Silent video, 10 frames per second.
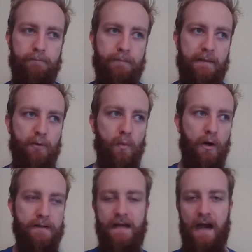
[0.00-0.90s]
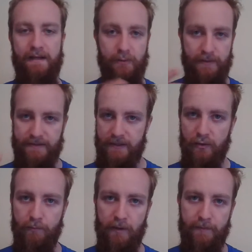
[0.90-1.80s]
people weren't tied to a
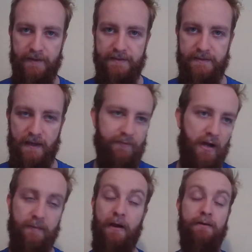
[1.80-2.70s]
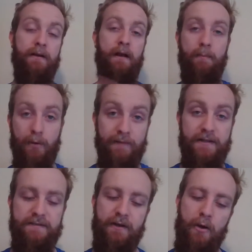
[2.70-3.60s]
single purpose. I've talked about in a
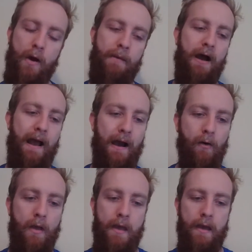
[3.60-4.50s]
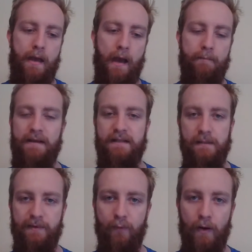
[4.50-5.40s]
previous video about how basically
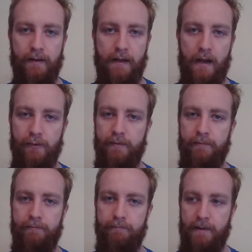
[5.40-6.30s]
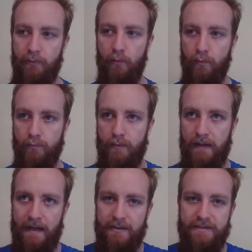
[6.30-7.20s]
before 1800, people
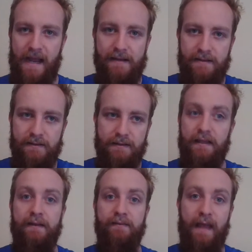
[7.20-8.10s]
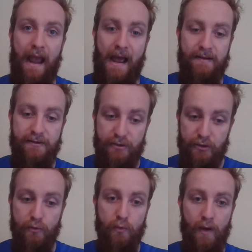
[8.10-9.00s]
kind of just had to live. They had to
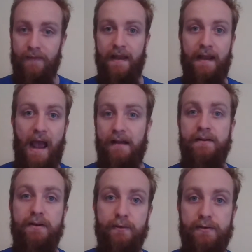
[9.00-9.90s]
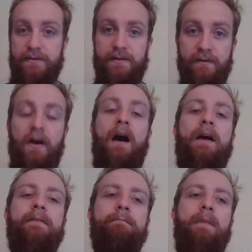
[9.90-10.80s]
do what they had to do to
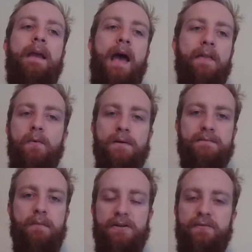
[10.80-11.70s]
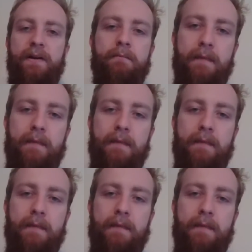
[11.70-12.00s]
survive. And there wasn't much freedom